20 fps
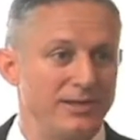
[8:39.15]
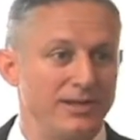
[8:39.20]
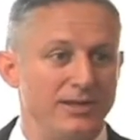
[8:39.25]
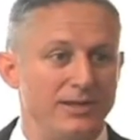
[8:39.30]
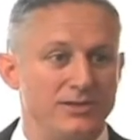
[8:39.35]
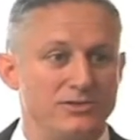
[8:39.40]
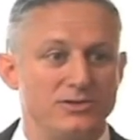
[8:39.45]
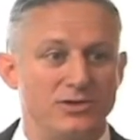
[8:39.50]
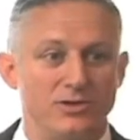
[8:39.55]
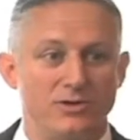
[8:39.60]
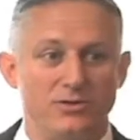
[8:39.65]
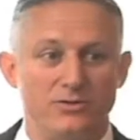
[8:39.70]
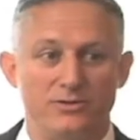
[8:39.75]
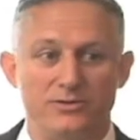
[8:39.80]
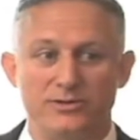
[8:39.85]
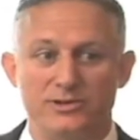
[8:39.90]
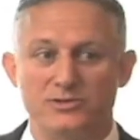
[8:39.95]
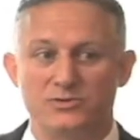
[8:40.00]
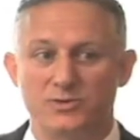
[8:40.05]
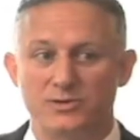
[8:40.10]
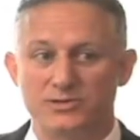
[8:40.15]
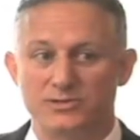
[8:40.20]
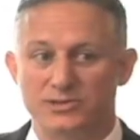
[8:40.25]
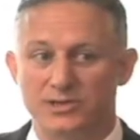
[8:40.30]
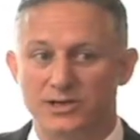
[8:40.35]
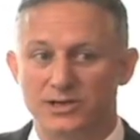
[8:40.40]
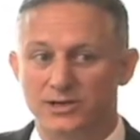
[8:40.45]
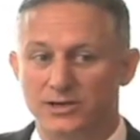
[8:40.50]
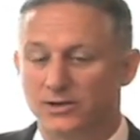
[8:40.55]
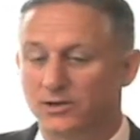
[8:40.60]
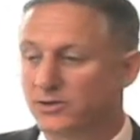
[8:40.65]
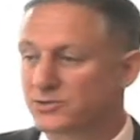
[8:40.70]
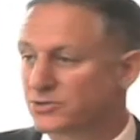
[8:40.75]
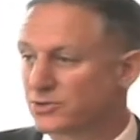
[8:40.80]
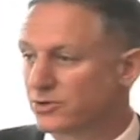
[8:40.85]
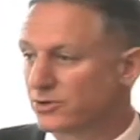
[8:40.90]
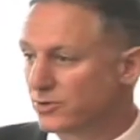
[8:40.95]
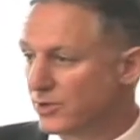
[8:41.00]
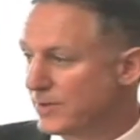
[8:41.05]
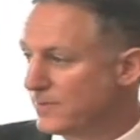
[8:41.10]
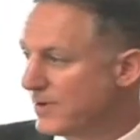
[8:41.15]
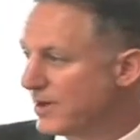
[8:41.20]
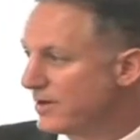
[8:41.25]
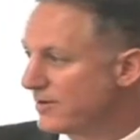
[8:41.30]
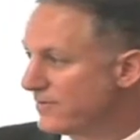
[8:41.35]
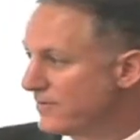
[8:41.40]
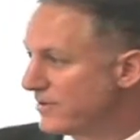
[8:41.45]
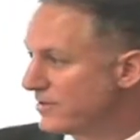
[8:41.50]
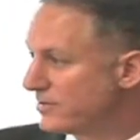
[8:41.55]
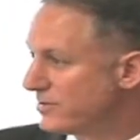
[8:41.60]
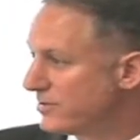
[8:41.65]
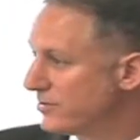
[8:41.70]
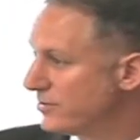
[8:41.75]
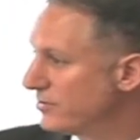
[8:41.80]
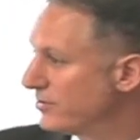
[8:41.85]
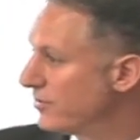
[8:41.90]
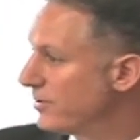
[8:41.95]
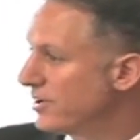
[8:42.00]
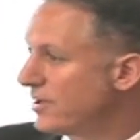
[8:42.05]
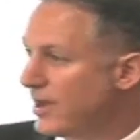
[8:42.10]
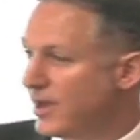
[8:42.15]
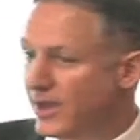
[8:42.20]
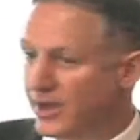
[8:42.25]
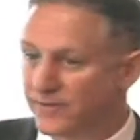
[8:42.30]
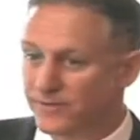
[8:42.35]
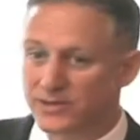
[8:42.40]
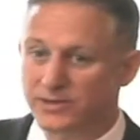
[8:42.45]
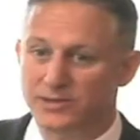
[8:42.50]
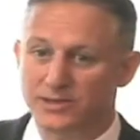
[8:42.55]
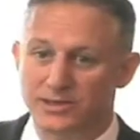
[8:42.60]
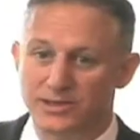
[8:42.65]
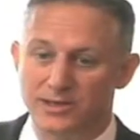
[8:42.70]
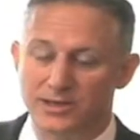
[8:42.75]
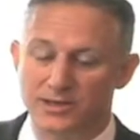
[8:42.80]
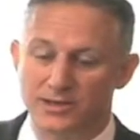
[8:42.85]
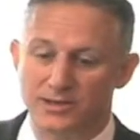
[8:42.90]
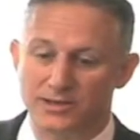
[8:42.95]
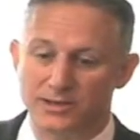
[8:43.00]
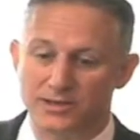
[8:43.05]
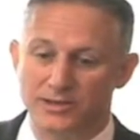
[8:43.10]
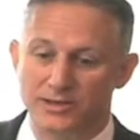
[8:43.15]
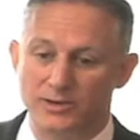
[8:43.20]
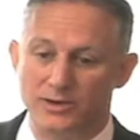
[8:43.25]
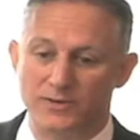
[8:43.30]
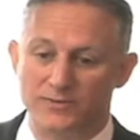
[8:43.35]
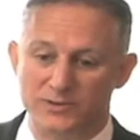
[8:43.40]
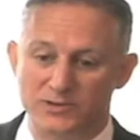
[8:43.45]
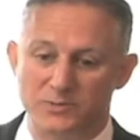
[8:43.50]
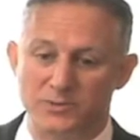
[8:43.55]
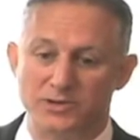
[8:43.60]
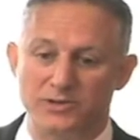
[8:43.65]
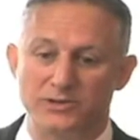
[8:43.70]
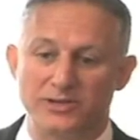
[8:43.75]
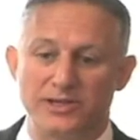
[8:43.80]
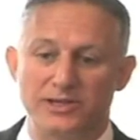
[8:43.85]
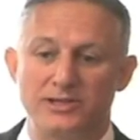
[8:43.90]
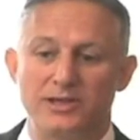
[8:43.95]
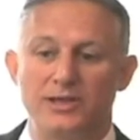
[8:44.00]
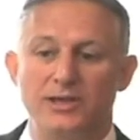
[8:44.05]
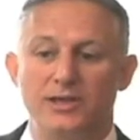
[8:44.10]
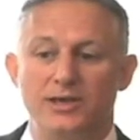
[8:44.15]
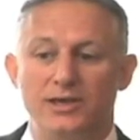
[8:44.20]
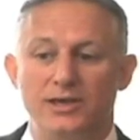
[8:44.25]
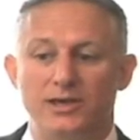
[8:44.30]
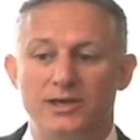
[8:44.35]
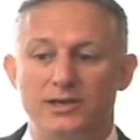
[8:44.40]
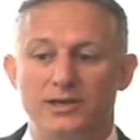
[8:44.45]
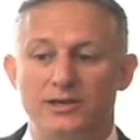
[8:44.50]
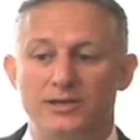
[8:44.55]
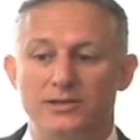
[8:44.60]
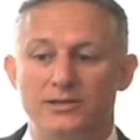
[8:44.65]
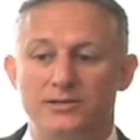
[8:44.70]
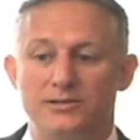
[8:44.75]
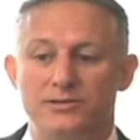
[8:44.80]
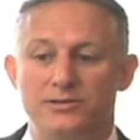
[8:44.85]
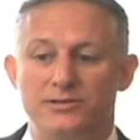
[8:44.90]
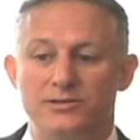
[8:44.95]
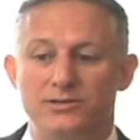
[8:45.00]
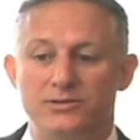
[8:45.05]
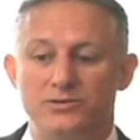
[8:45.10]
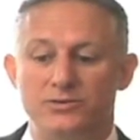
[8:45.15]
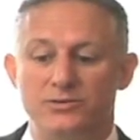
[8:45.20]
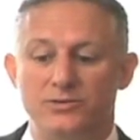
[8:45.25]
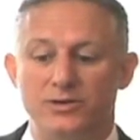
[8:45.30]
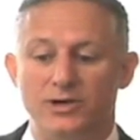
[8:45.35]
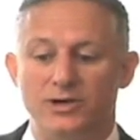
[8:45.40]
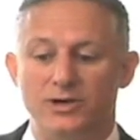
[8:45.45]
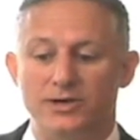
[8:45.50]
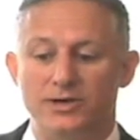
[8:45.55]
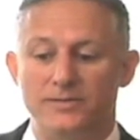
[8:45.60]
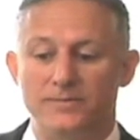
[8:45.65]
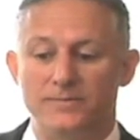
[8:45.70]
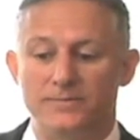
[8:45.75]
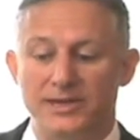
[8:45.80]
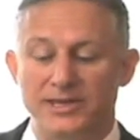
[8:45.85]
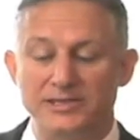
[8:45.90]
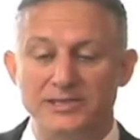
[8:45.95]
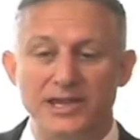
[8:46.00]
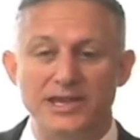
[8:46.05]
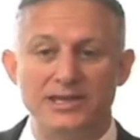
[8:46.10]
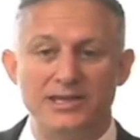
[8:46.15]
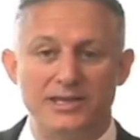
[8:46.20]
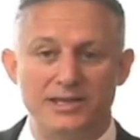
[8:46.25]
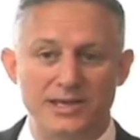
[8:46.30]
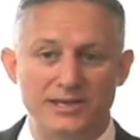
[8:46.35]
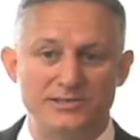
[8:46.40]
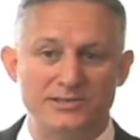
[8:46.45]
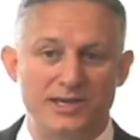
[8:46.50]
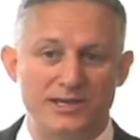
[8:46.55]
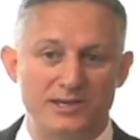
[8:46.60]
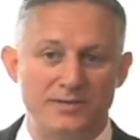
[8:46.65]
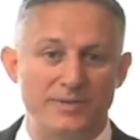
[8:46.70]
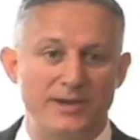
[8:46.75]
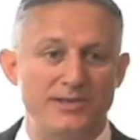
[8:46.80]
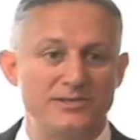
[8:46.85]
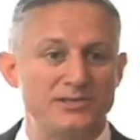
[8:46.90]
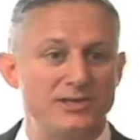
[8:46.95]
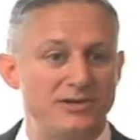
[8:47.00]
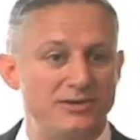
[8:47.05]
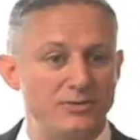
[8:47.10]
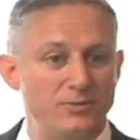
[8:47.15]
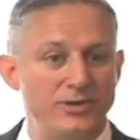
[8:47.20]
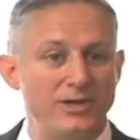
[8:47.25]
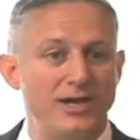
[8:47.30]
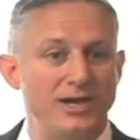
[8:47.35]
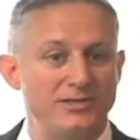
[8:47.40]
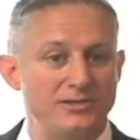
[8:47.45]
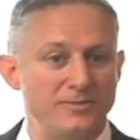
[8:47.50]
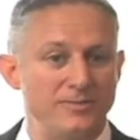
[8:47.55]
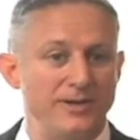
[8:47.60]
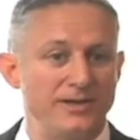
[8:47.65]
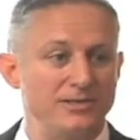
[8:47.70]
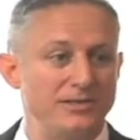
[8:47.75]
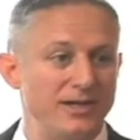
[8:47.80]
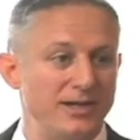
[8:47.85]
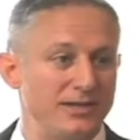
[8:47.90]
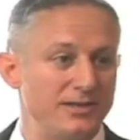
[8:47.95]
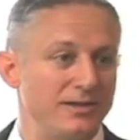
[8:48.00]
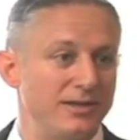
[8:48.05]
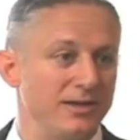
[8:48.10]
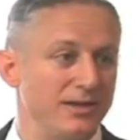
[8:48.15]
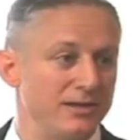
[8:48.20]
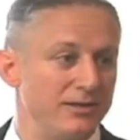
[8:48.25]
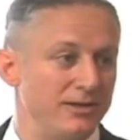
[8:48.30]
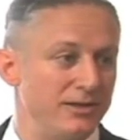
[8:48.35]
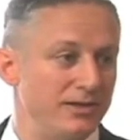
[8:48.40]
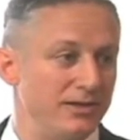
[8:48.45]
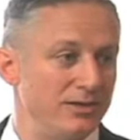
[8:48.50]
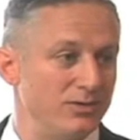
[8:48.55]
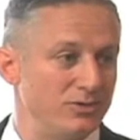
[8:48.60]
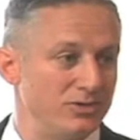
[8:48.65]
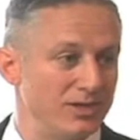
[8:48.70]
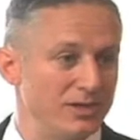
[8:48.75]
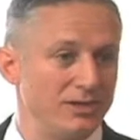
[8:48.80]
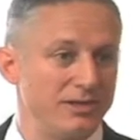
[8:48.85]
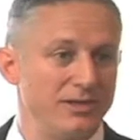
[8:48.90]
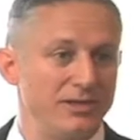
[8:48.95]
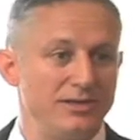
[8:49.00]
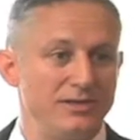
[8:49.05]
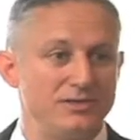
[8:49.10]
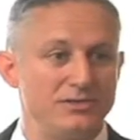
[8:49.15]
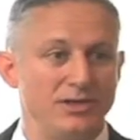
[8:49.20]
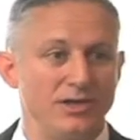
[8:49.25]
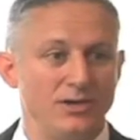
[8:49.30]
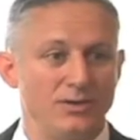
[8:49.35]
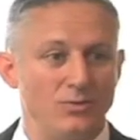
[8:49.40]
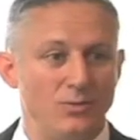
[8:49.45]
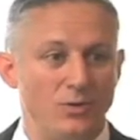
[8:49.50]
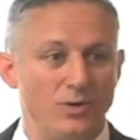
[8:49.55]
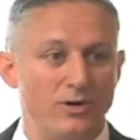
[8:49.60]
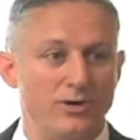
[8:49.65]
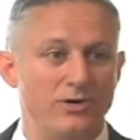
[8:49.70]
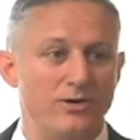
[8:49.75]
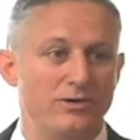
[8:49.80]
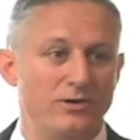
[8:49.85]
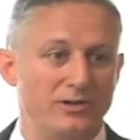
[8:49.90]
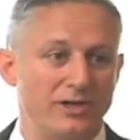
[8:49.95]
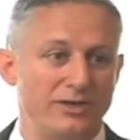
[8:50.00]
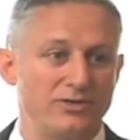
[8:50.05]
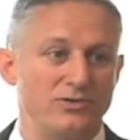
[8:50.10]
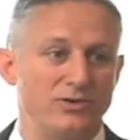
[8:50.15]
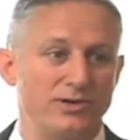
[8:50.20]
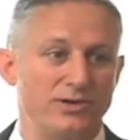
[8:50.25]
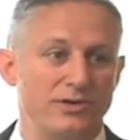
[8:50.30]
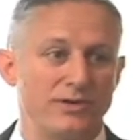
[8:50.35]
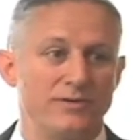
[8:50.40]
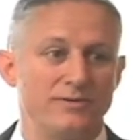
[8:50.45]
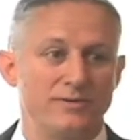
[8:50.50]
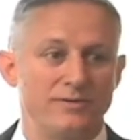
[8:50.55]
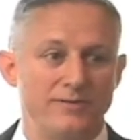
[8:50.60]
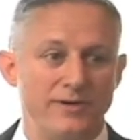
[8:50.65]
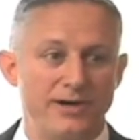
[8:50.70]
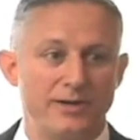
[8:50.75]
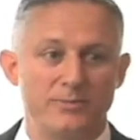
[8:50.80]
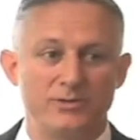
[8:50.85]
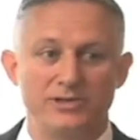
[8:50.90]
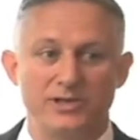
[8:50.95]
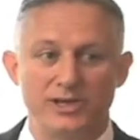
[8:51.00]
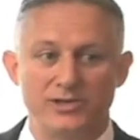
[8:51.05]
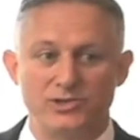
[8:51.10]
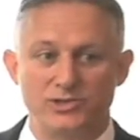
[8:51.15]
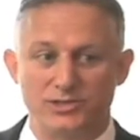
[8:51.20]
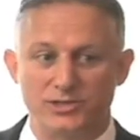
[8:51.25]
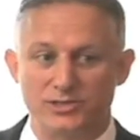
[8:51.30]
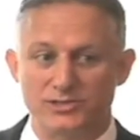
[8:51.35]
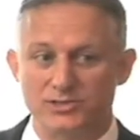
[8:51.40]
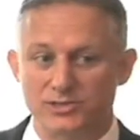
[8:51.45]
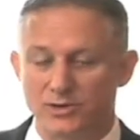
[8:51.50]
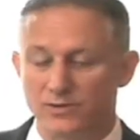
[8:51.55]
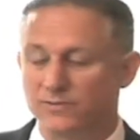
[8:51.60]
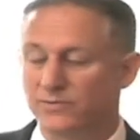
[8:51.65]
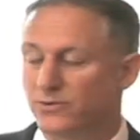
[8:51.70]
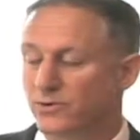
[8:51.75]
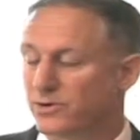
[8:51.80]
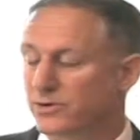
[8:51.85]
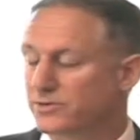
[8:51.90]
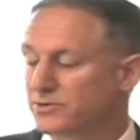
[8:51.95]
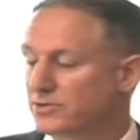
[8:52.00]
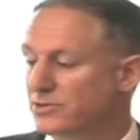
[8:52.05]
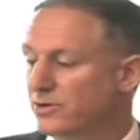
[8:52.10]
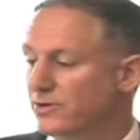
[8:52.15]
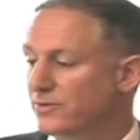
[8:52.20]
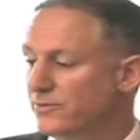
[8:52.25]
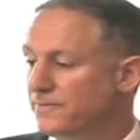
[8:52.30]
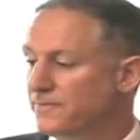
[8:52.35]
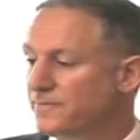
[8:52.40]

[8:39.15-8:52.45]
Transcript: So this was also a great benefit to having the office building, and to maintain it as that command center. We had to maintain the utilities, water, electric, fire protection, and so forth. So